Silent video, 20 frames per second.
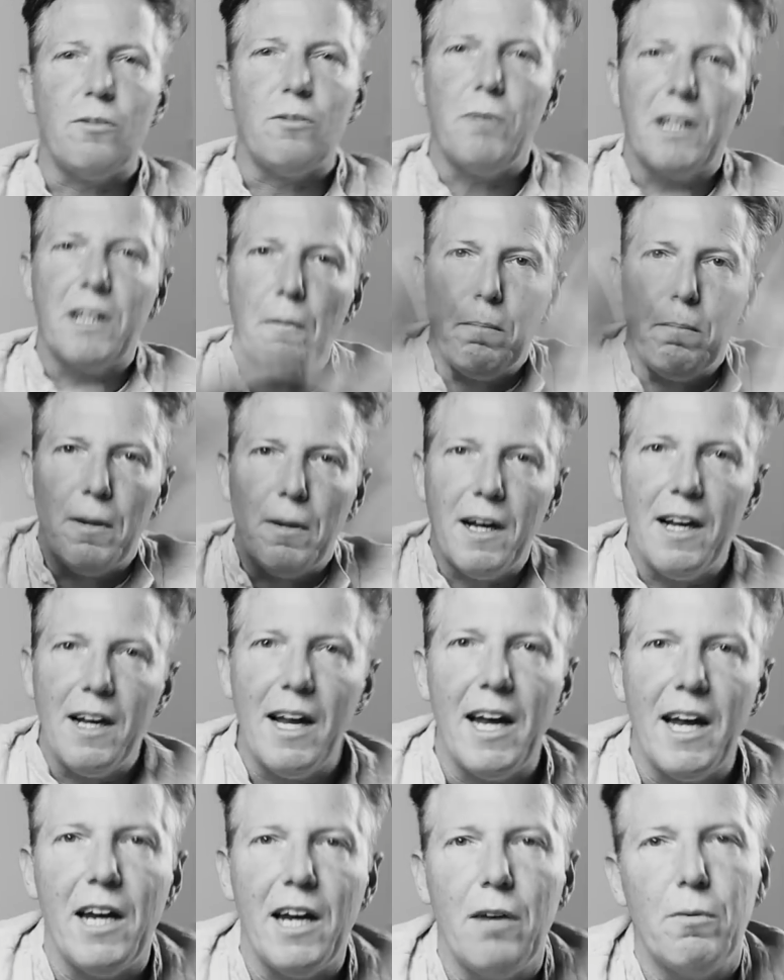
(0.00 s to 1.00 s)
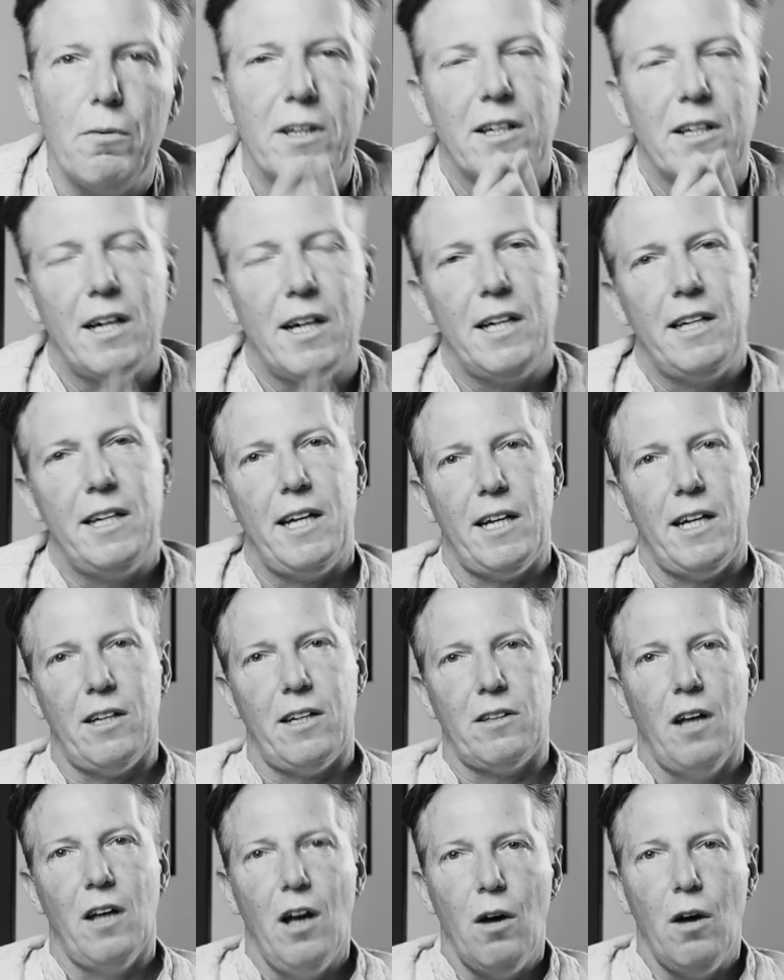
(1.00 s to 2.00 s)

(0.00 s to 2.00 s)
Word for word: We can play with ideas.